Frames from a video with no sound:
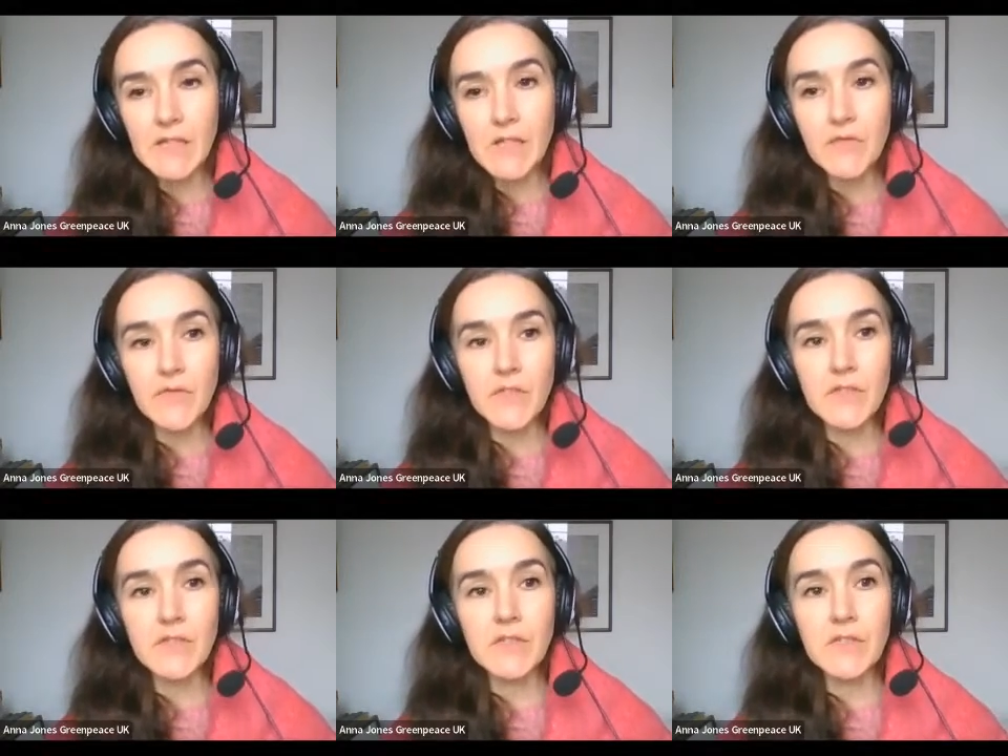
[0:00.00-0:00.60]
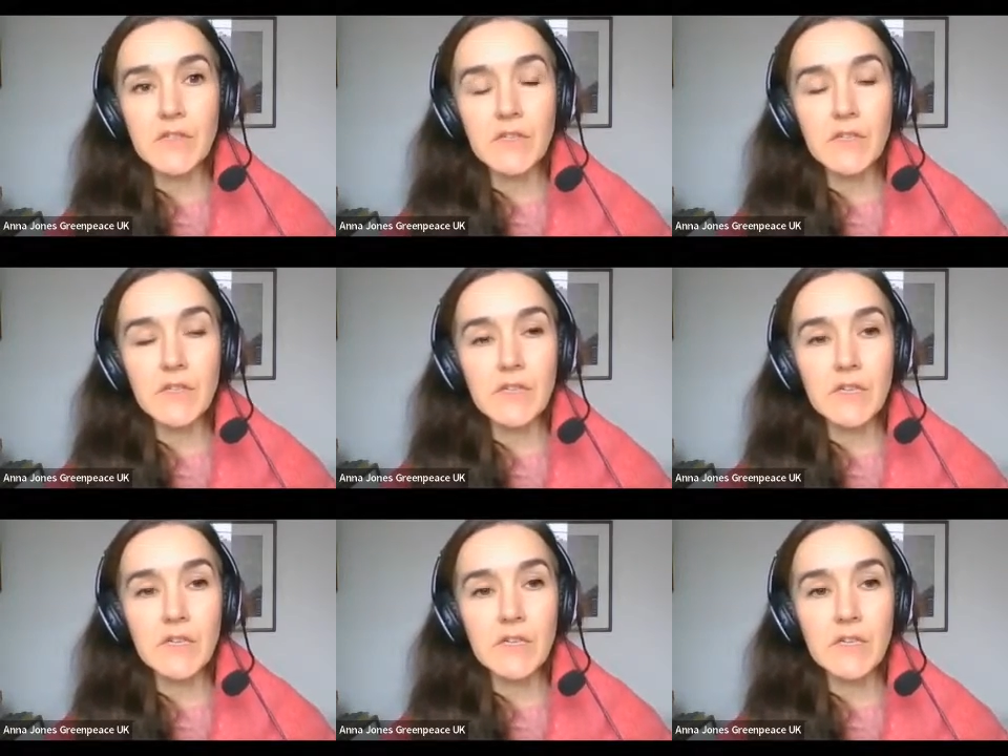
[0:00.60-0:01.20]
of
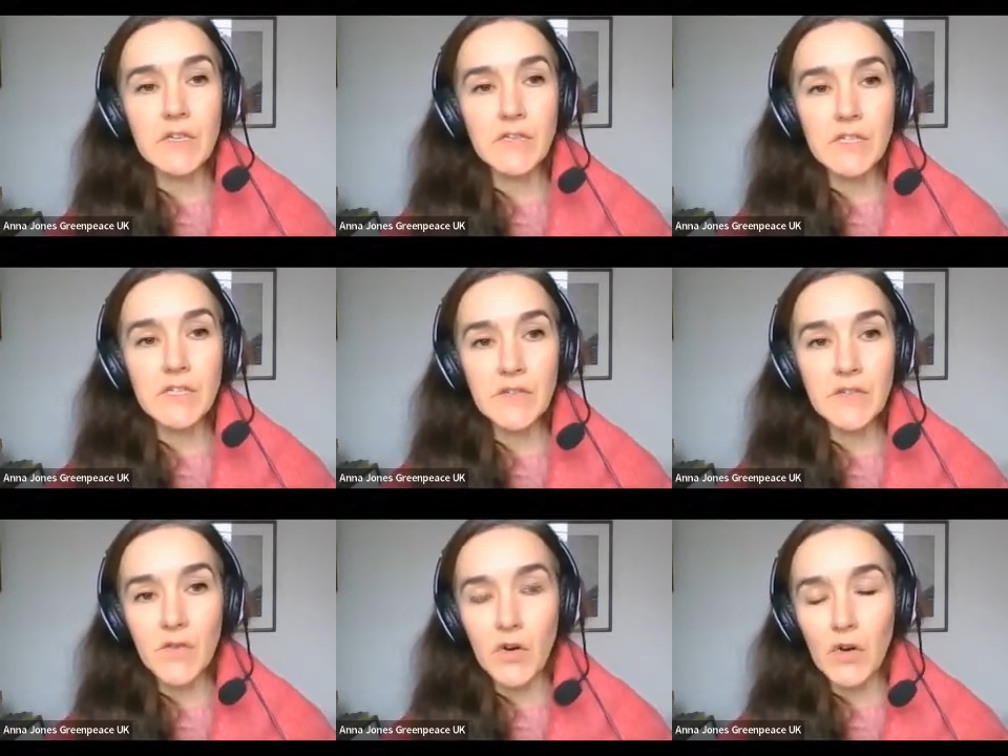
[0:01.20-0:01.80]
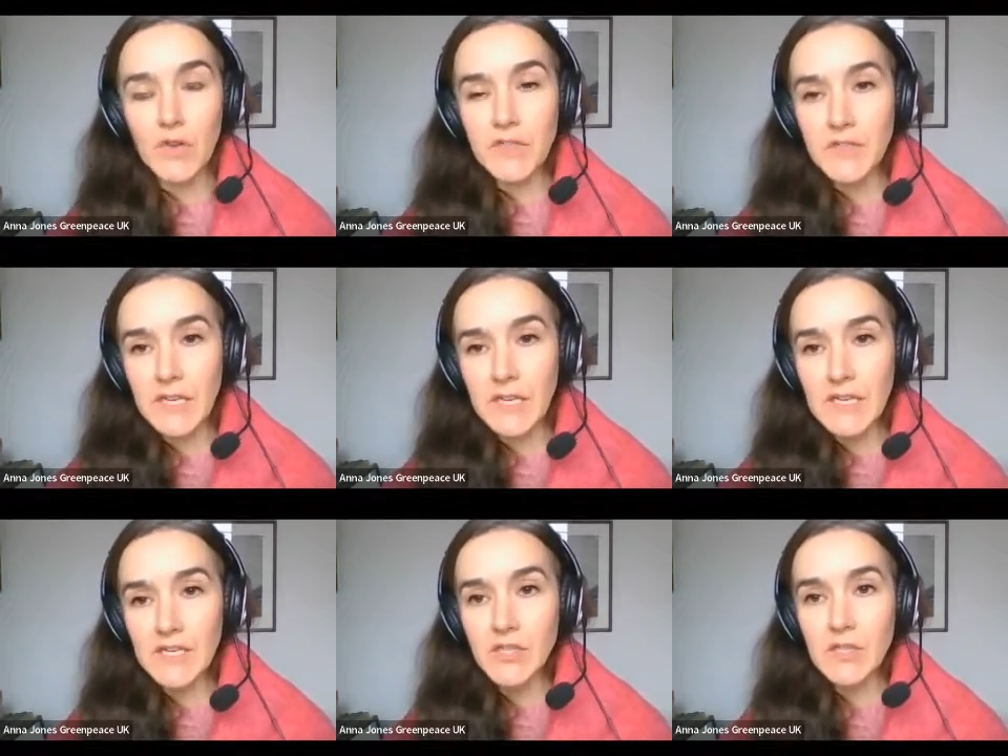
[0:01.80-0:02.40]
the
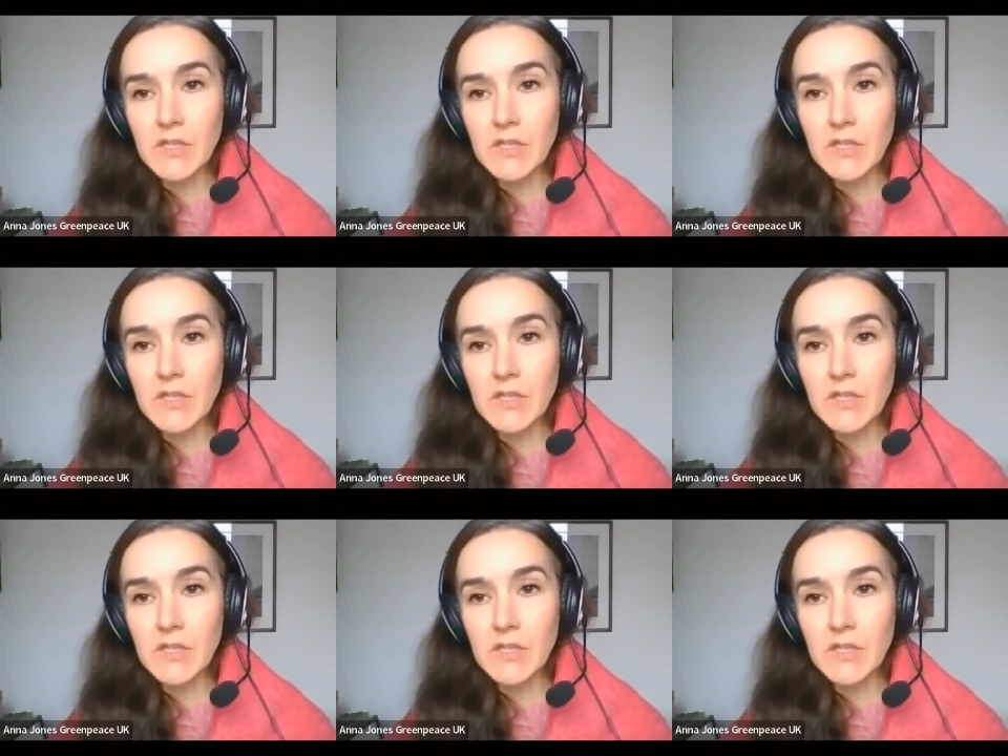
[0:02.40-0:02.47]
deforestation